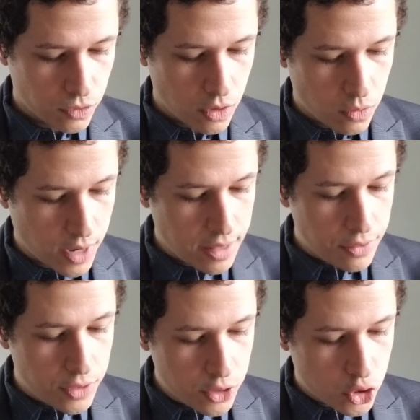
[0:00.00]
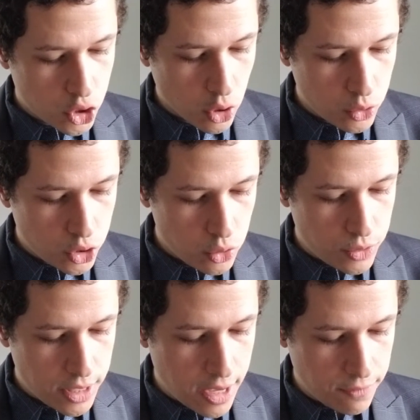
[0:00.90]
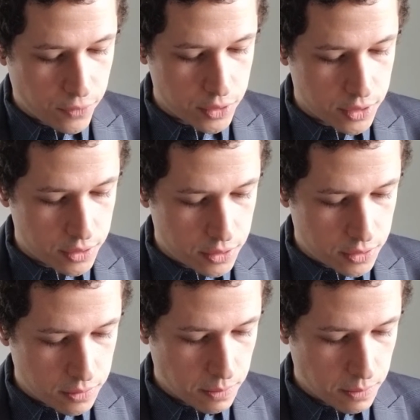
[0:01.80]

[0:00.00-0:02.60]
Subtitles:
right, this shows you the inferences.